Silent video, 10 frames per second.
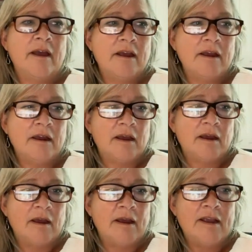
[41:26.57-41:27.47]
And
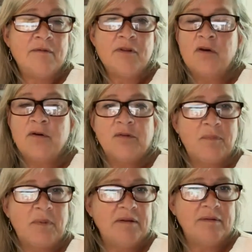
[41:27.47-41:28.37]
even though
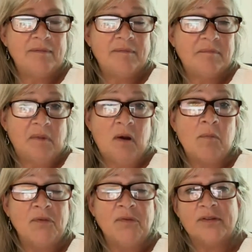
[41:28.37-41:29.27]
it's been
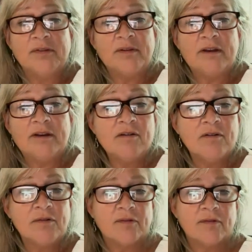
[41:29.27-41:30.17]
almost 16
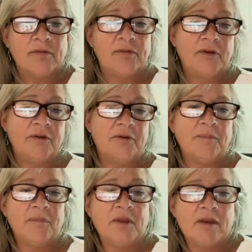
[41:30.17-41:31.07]
years.
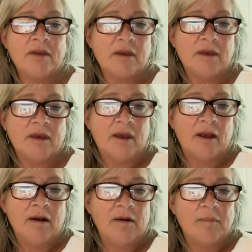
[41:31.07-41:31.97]
So
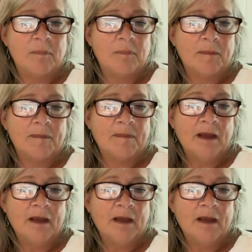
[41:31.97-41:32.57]
I'm